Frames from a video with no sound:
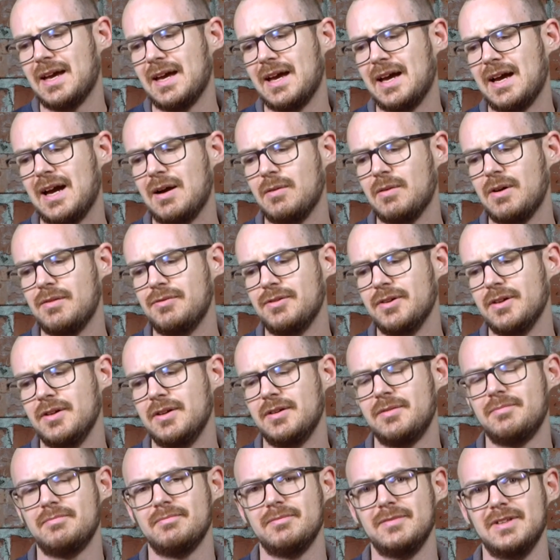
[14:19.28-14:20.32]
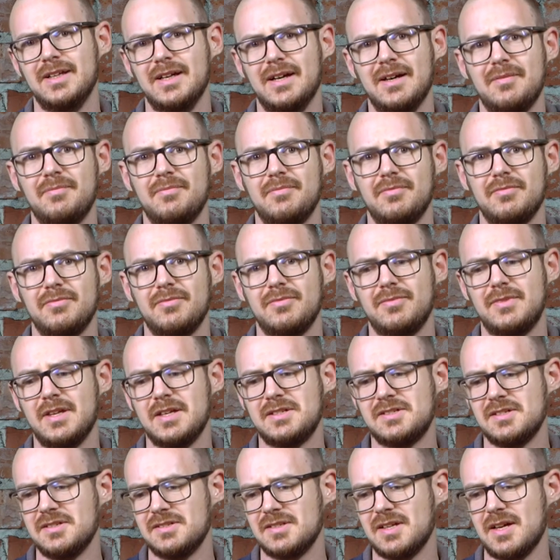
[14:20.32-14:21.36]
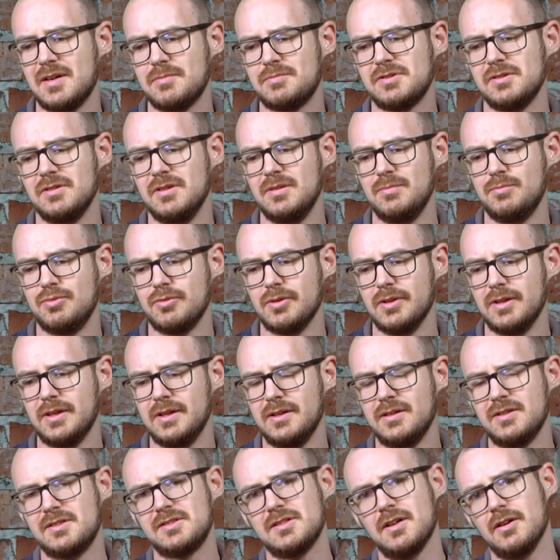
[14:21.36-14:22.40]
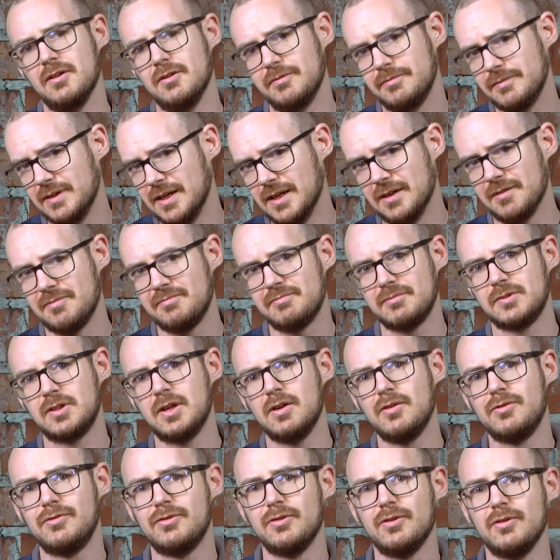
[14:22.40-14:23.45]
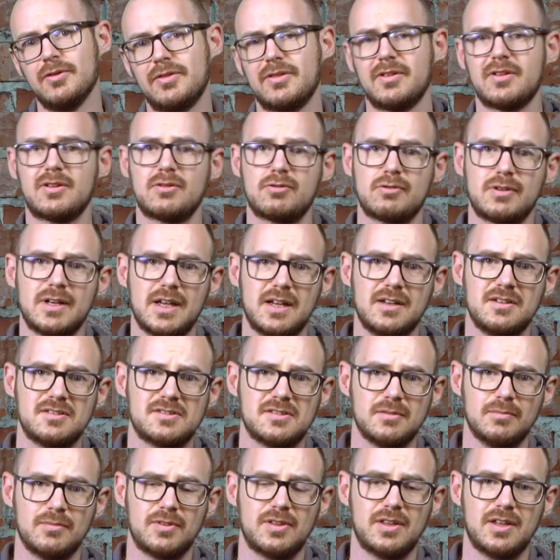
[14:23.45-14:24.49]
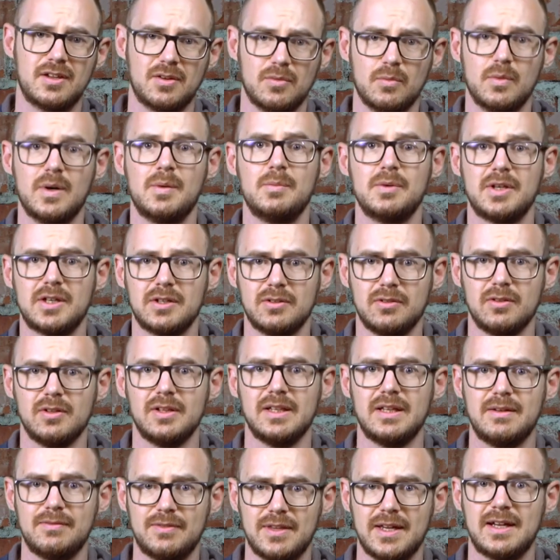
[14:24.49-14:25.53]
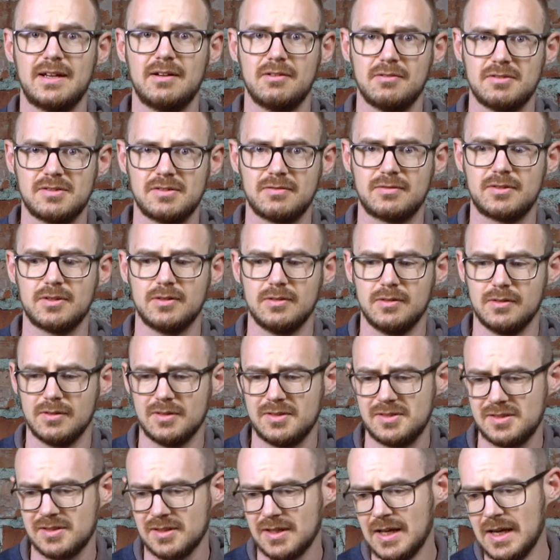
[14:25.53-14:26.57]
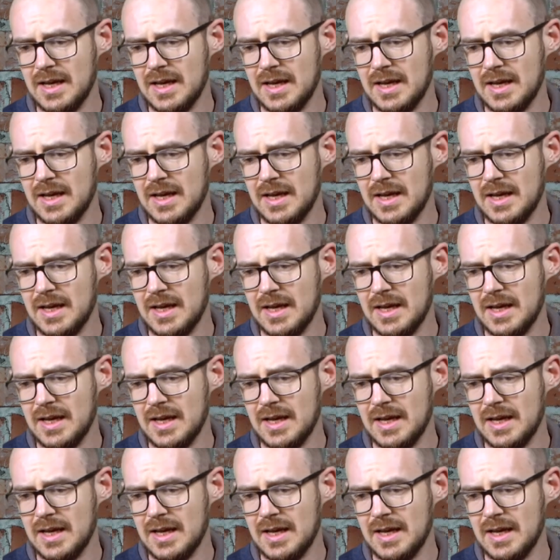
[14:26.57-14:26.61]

However, yeah, this is absolutely brilliant. So yeah, go forth, create something when we can all leave the house, of course.